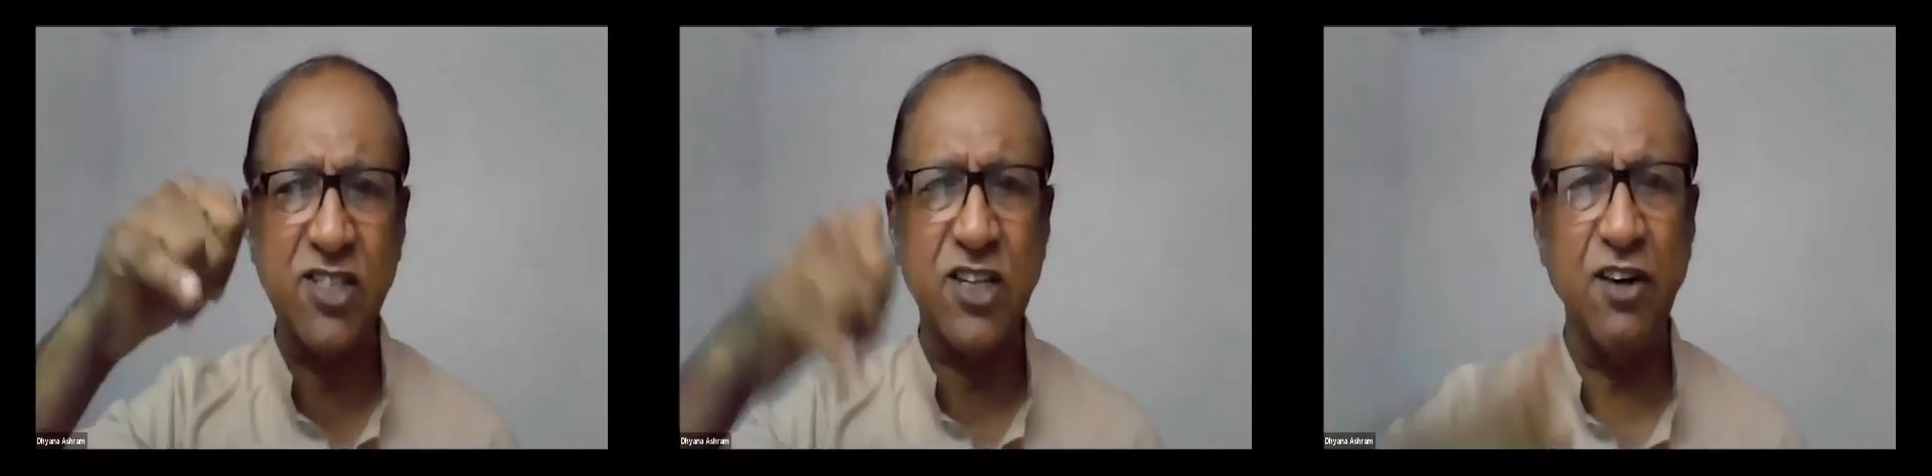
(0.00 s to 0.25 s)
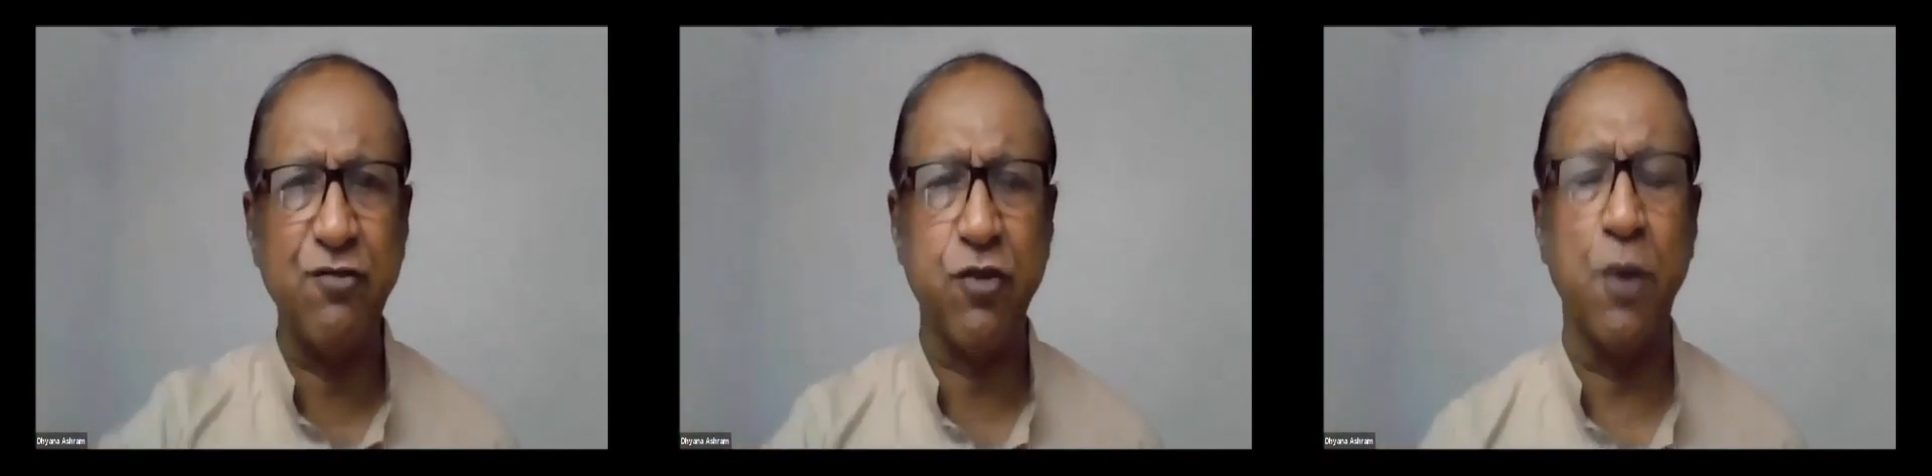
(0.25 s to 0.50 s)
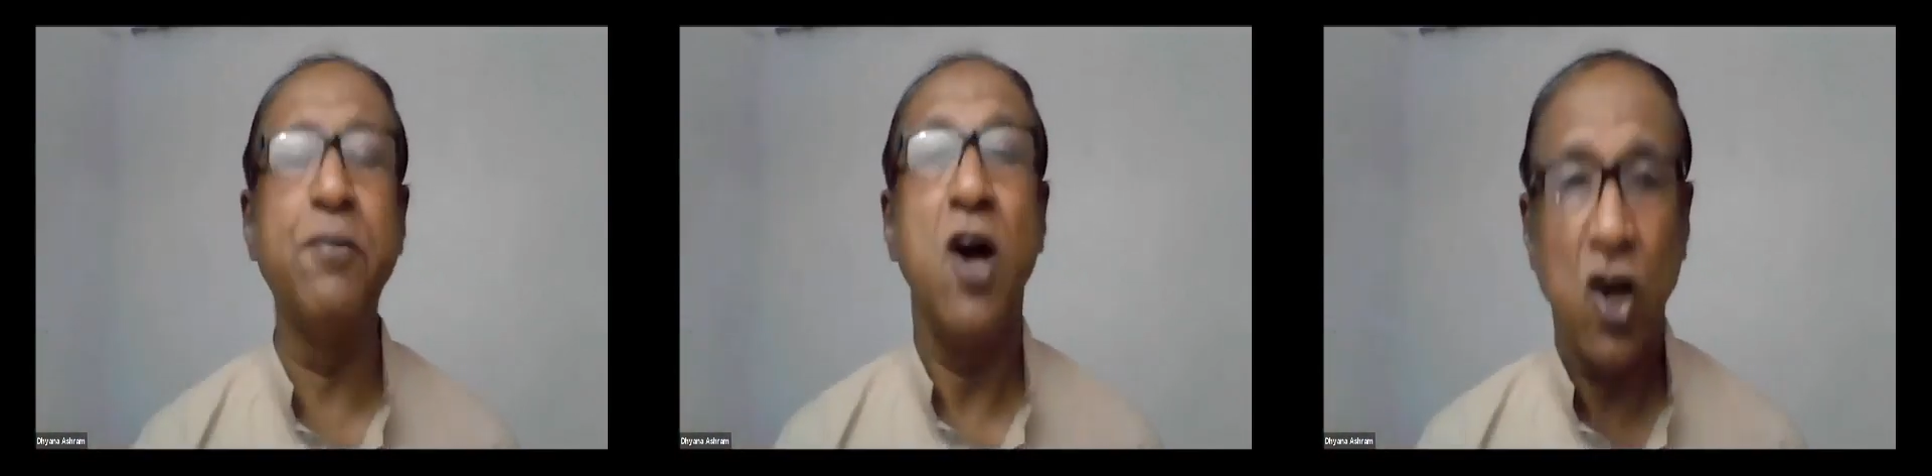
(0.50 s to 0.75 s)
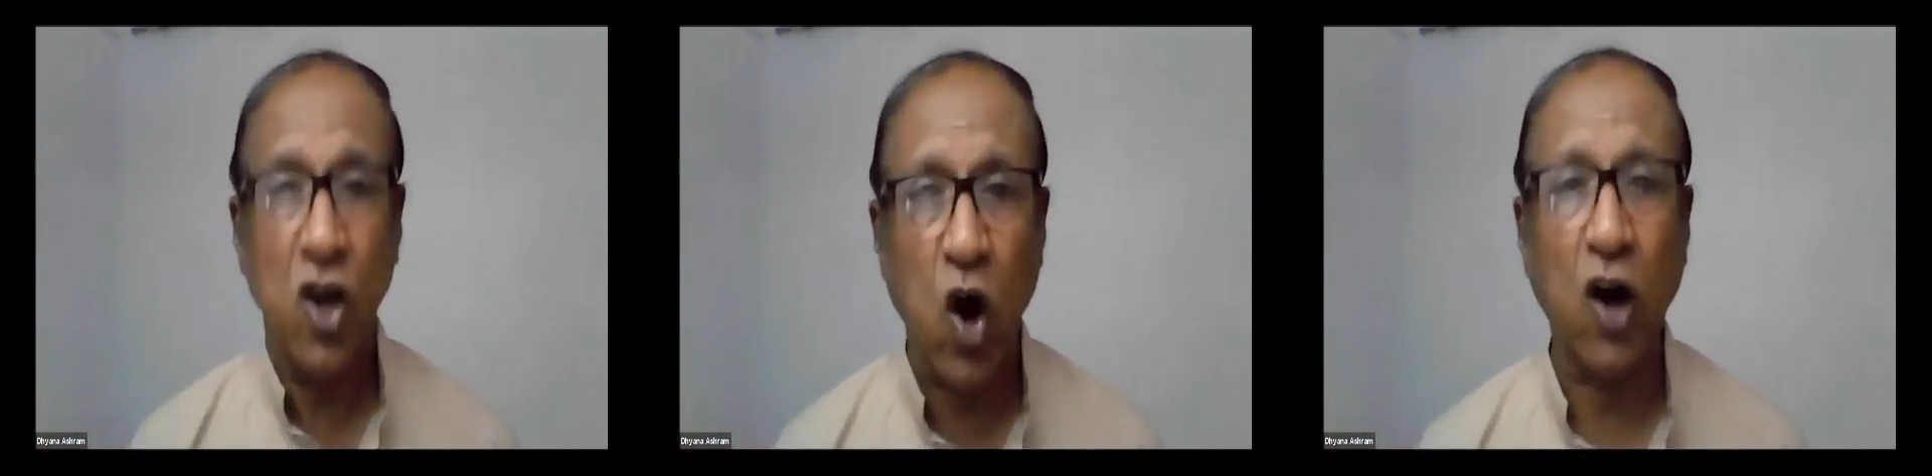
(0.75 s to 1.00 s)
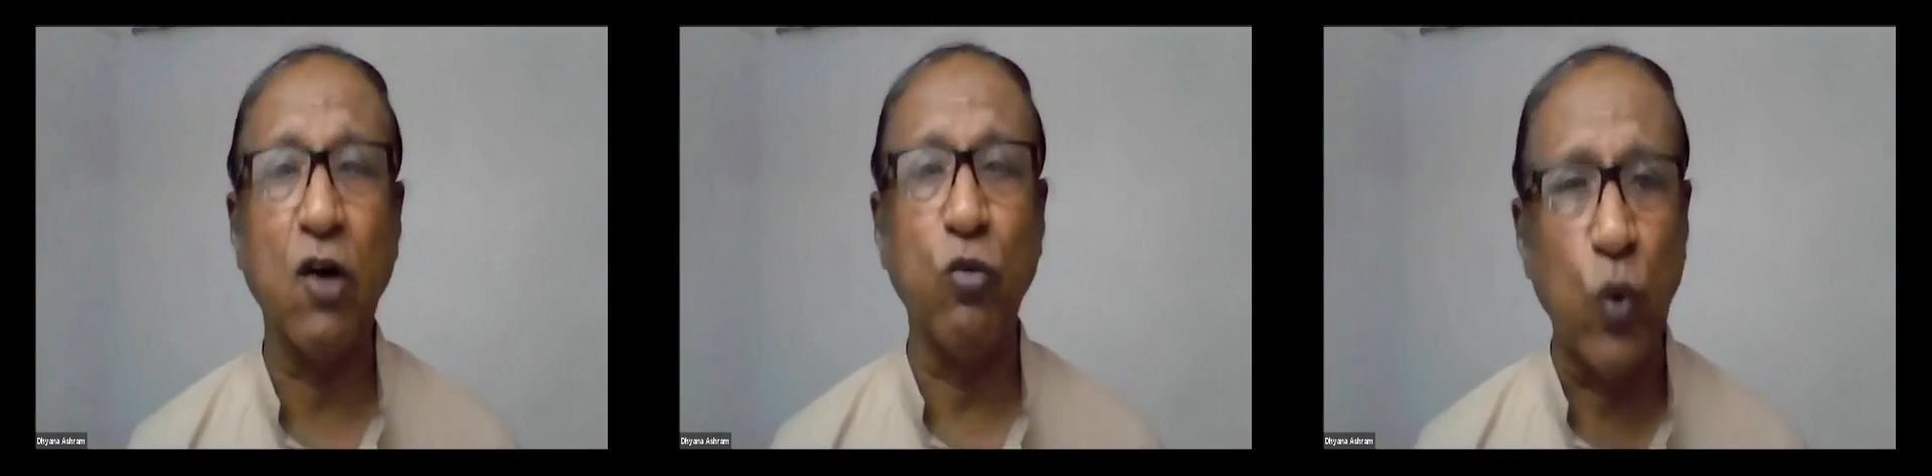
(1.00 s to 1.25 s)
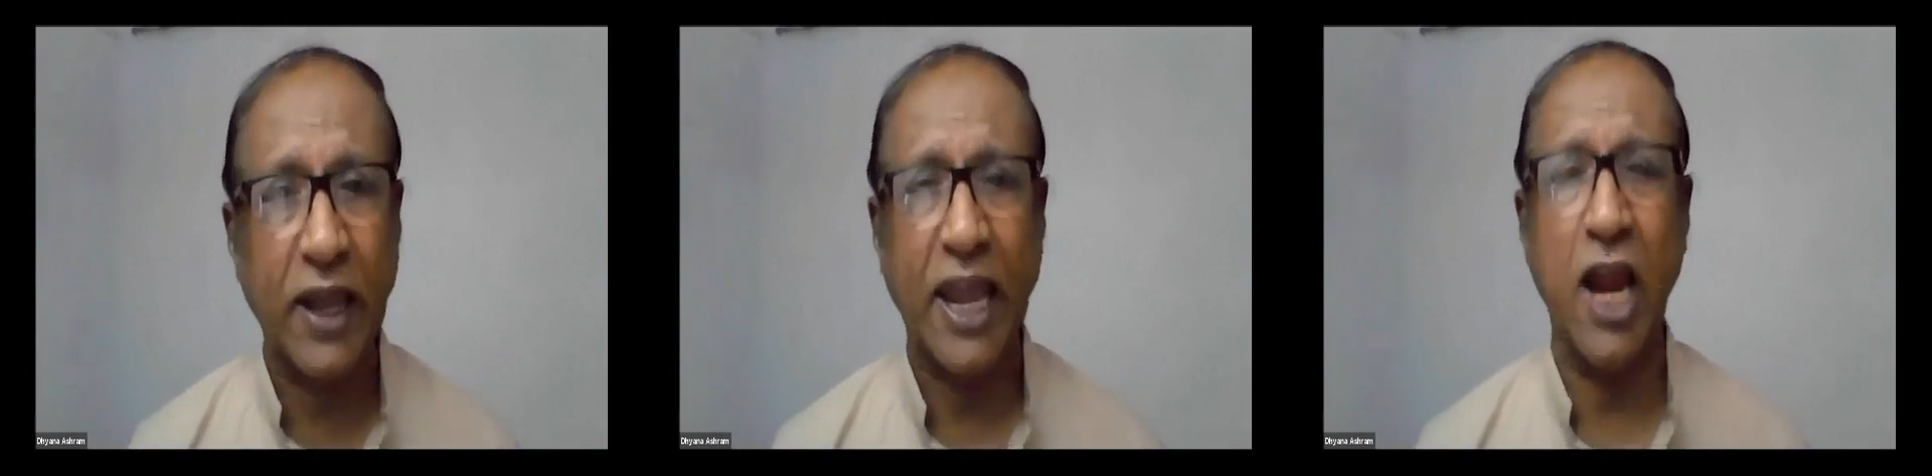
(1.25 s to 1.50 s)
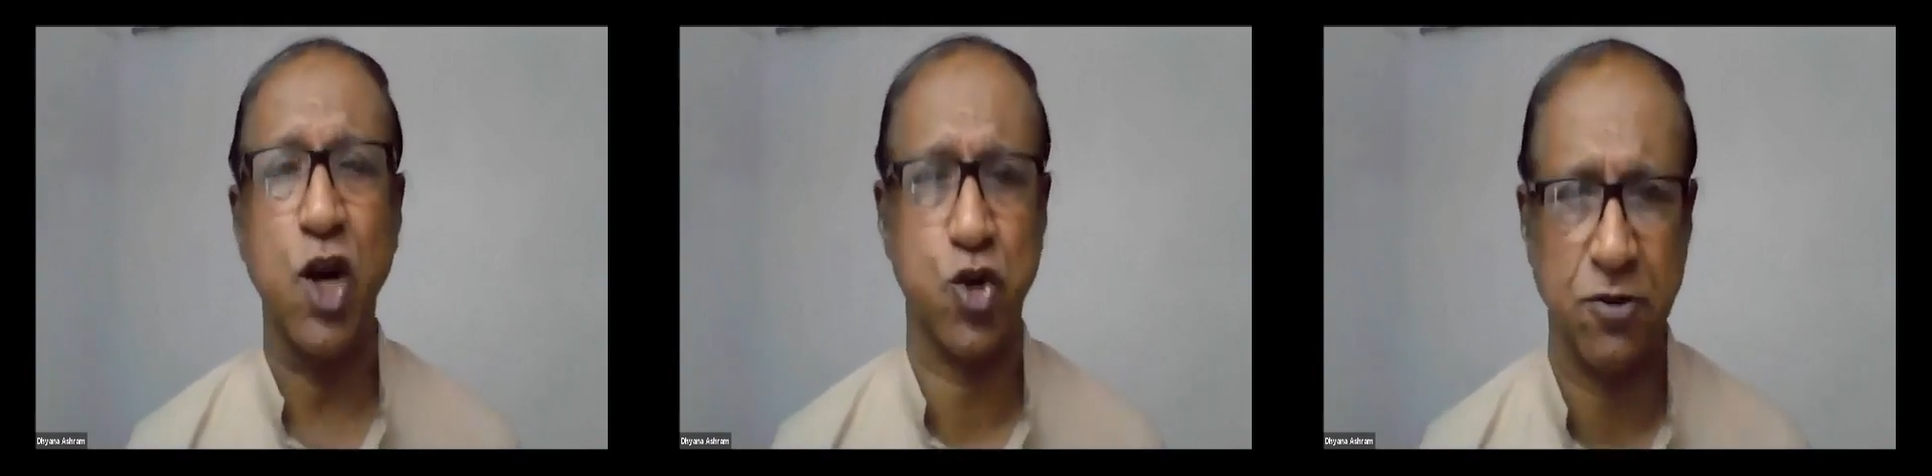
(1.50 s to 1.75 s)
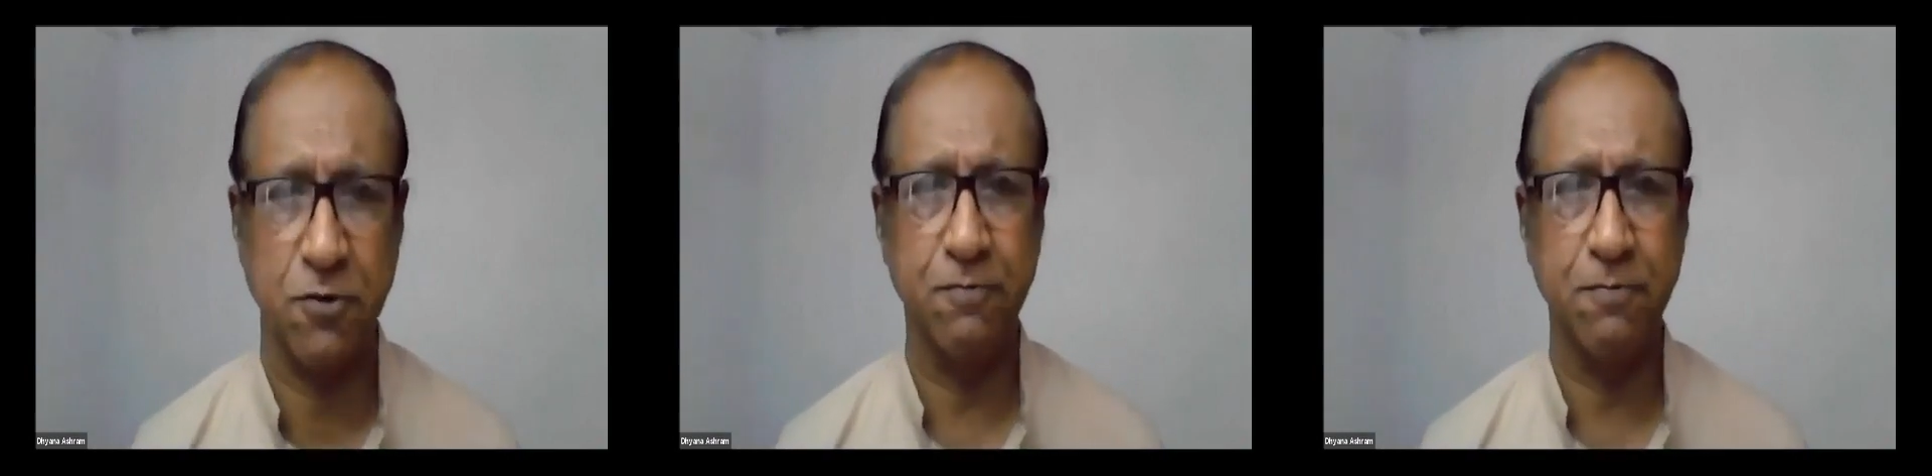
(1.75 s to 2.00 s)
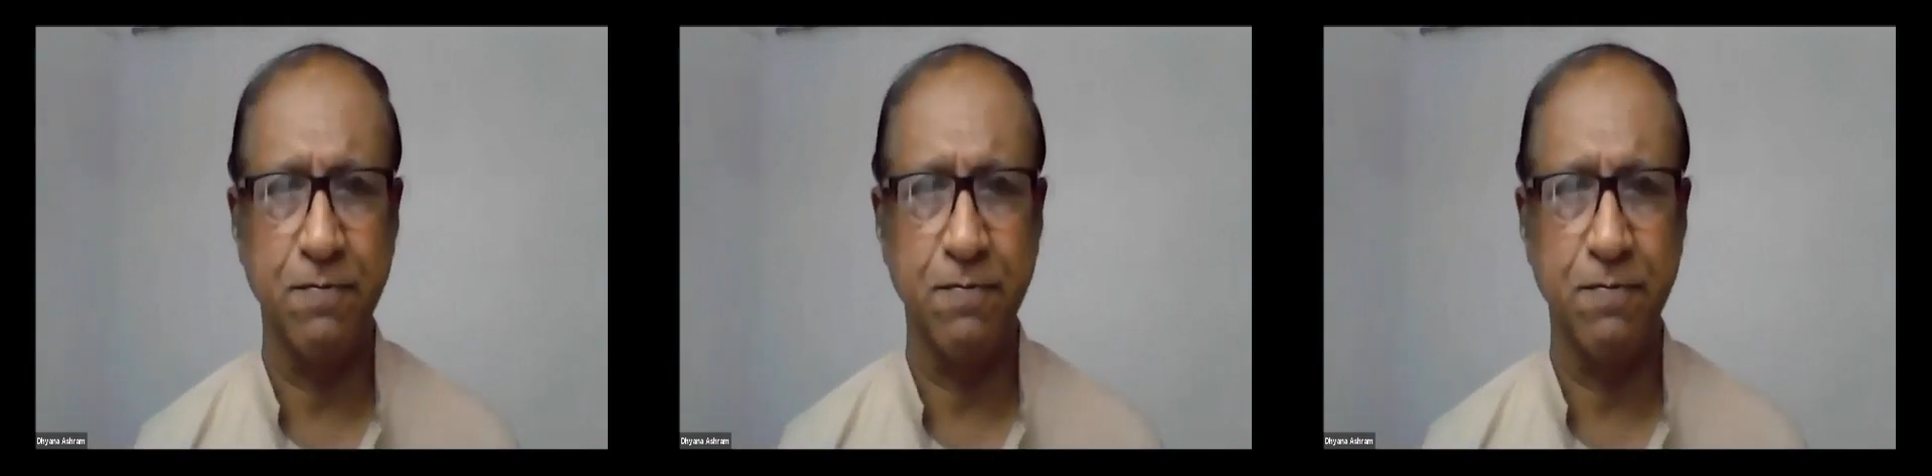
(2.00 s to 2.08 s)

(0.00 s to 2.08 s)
received from God of vocation.